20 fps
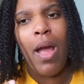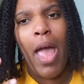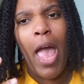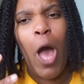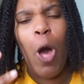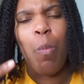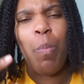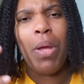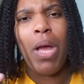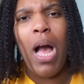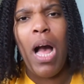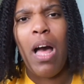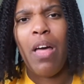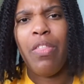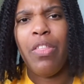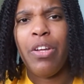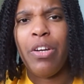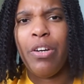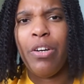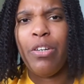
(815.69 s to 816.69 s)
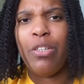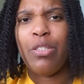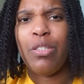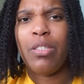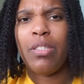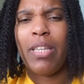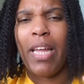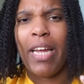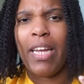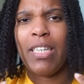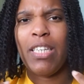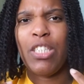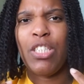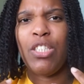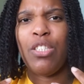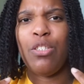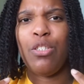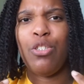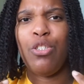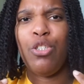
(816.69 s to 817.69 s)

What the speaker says: helping others, like just